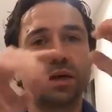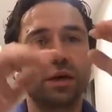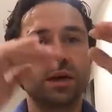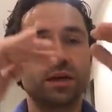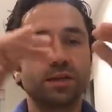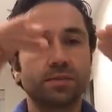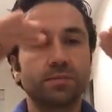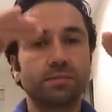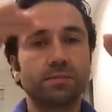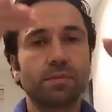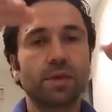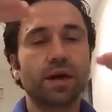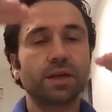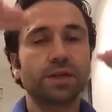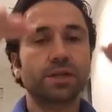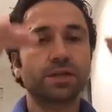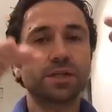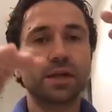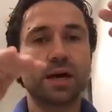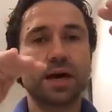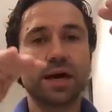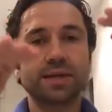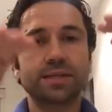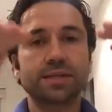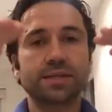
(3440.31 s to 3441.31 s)
It's much
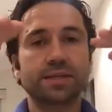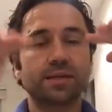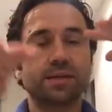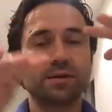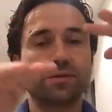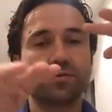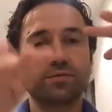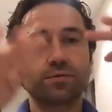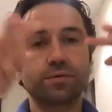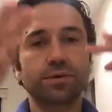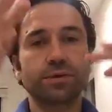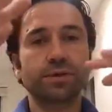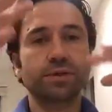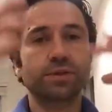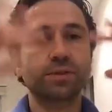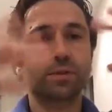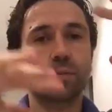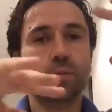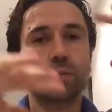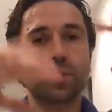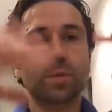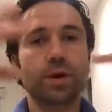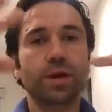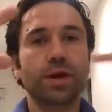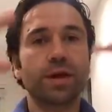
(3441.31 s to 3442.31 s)
nicer if we're
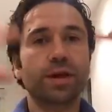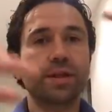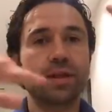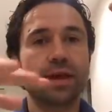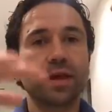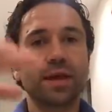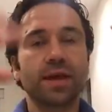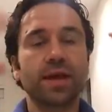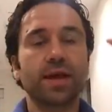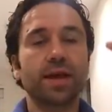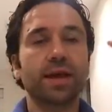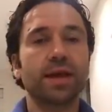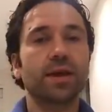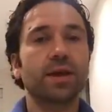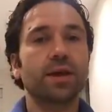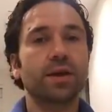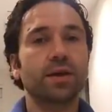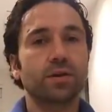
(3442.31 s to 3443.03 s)
somewhere there,